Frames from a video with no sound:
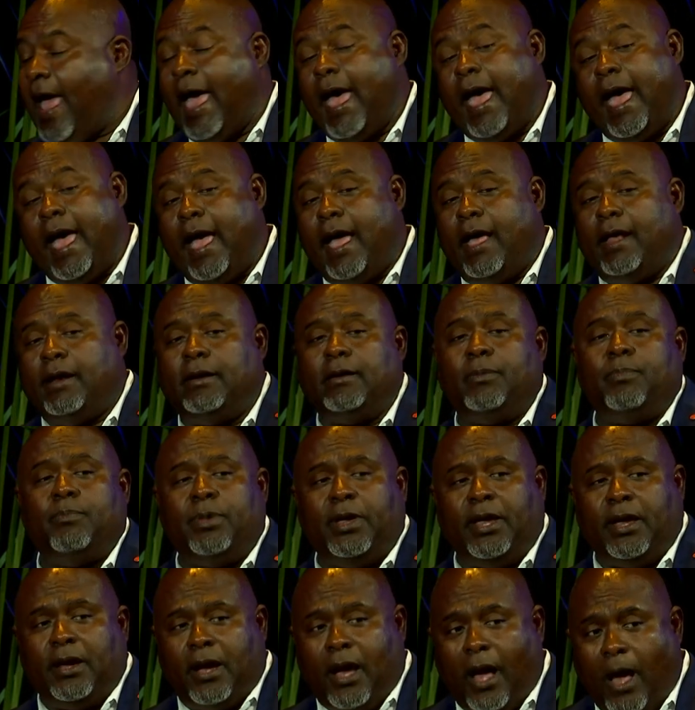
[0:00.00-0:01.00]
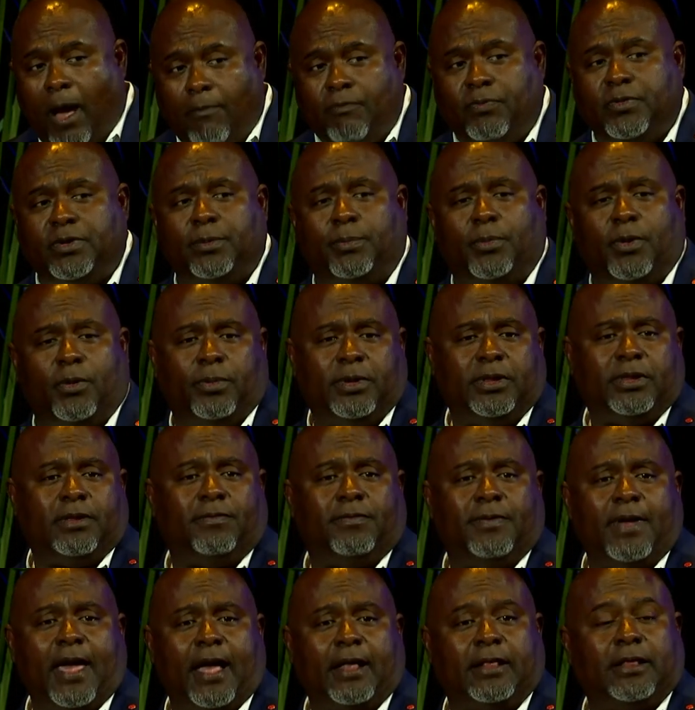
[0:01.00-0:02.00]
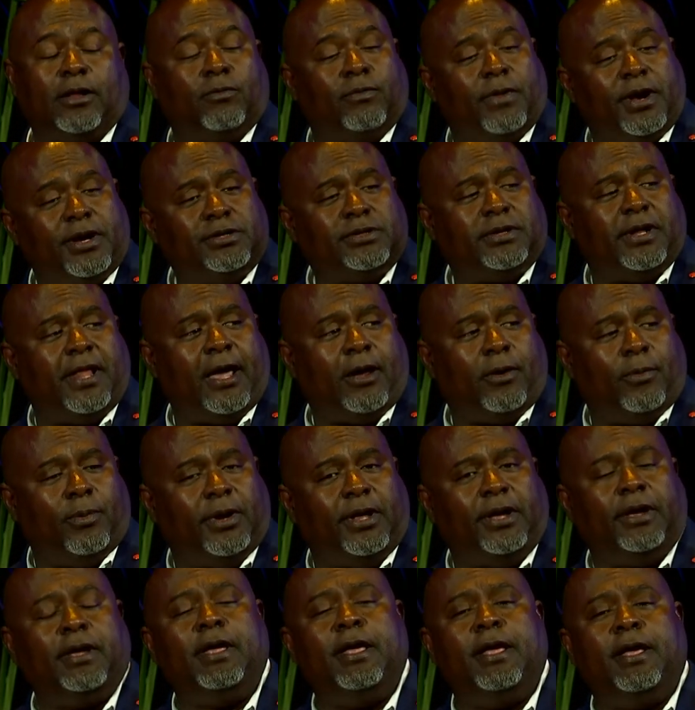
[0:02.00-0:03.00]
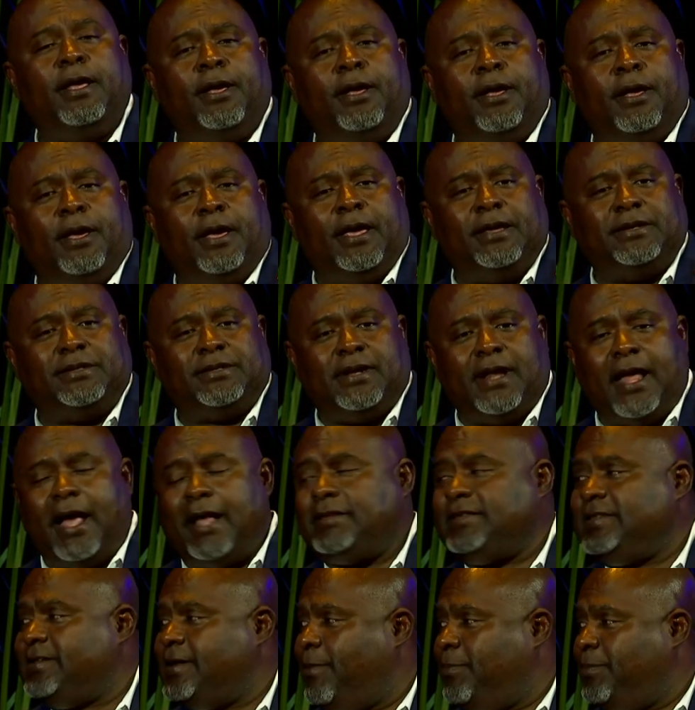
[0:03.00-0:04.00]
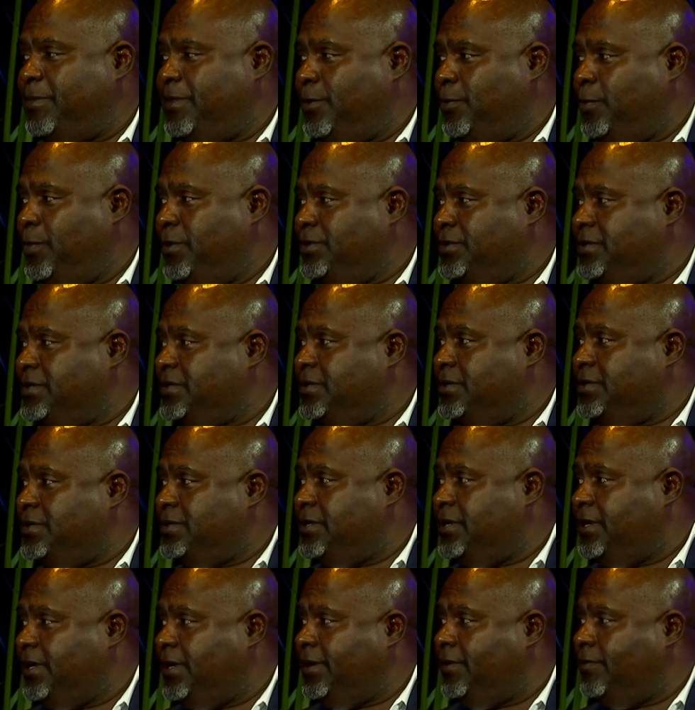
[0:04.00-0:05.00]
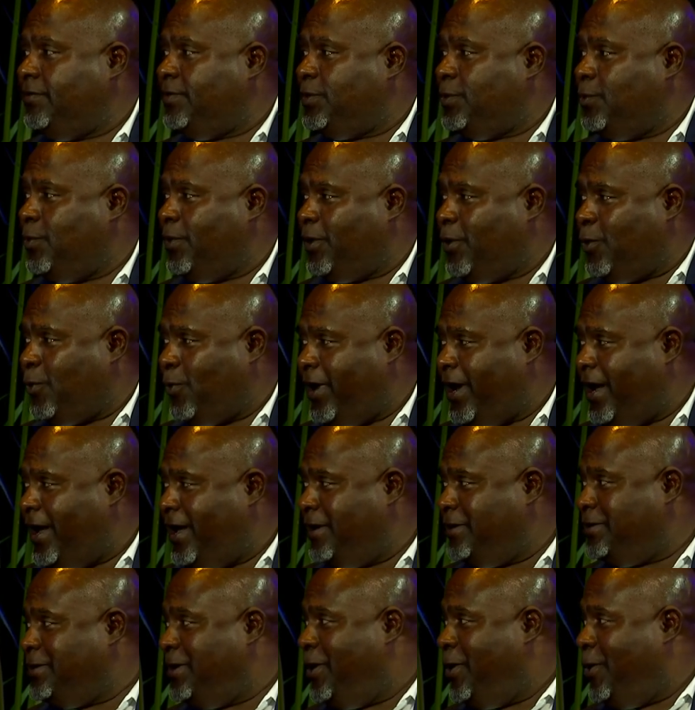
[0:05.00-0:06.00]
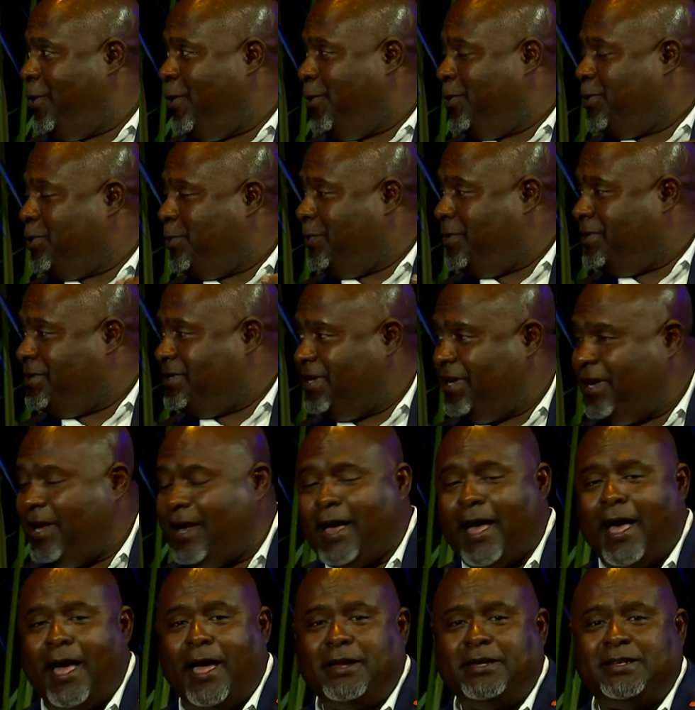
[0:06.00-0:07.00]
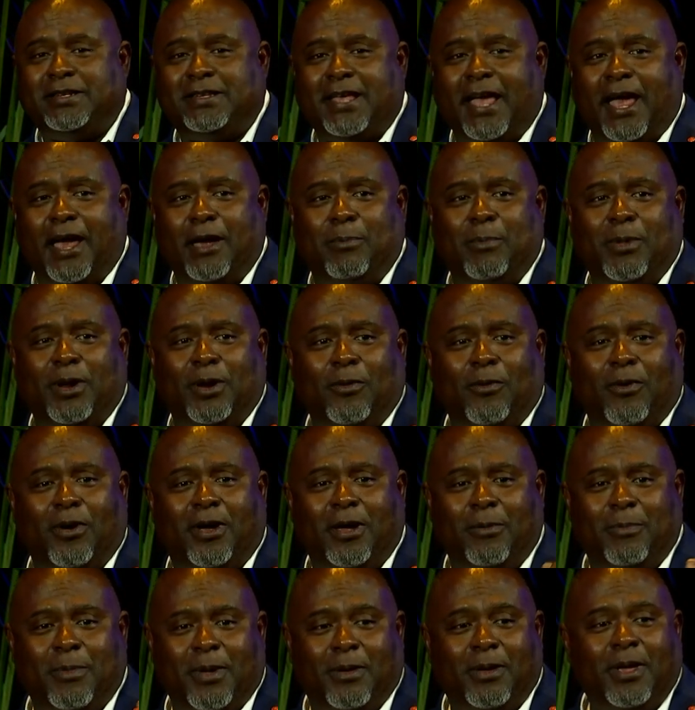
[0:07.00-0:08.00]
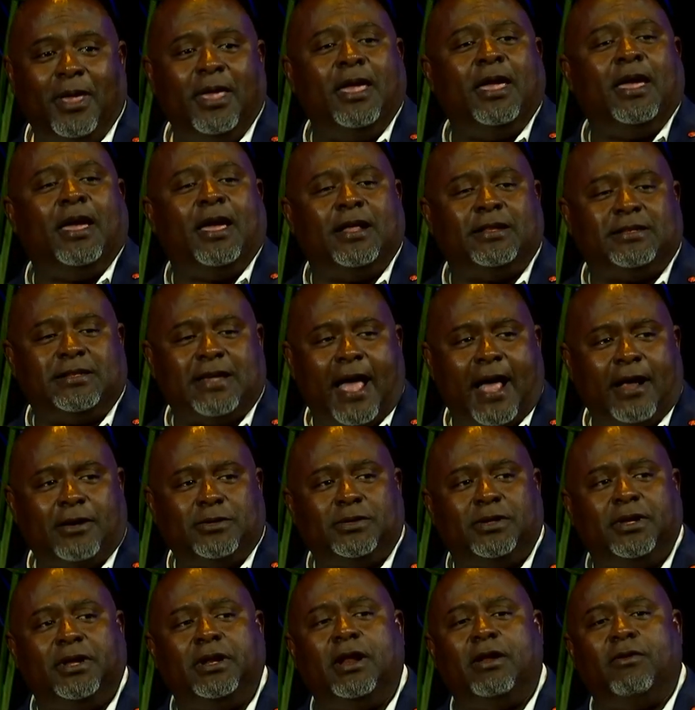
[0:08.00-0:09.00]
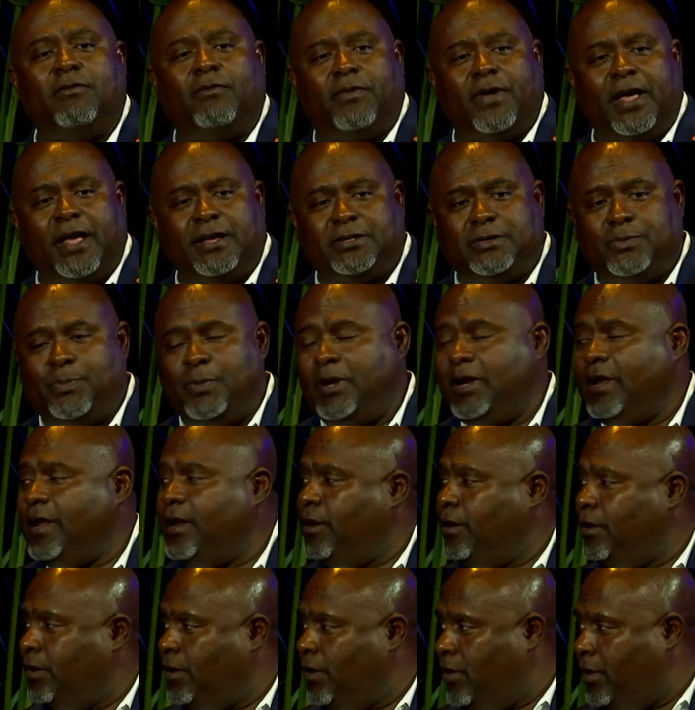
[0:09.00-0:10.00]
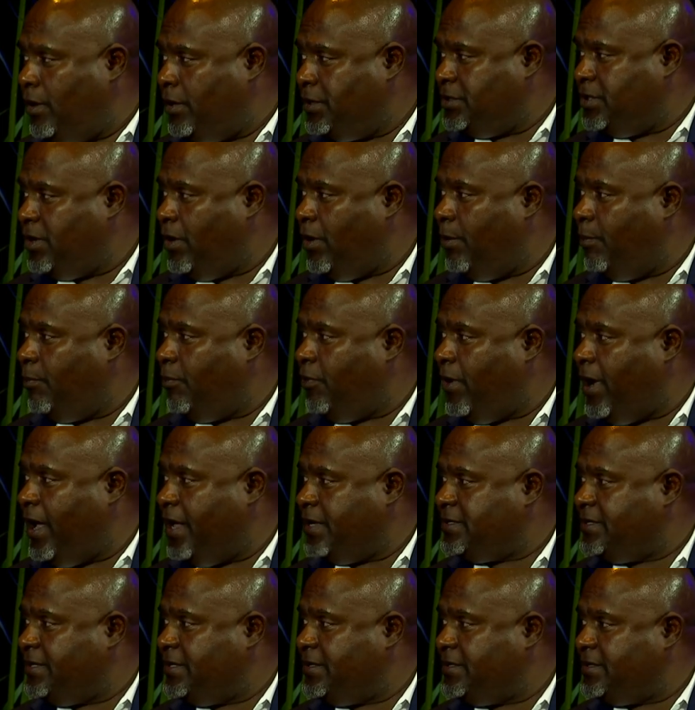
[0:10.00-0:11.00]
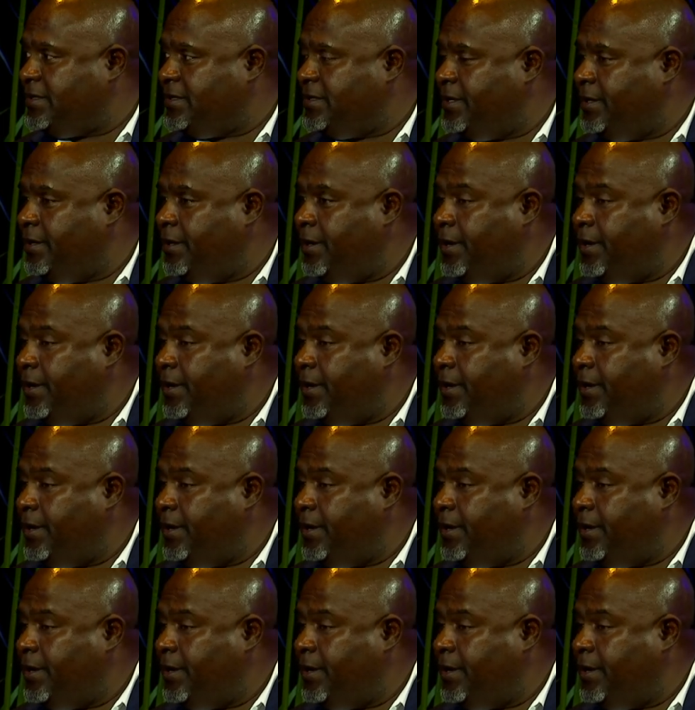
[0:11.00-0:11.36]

and being comfortable with the fact that racial equity is not something we just achieve through a grant or through a DEI statement or a It's actually an investment in a long-term process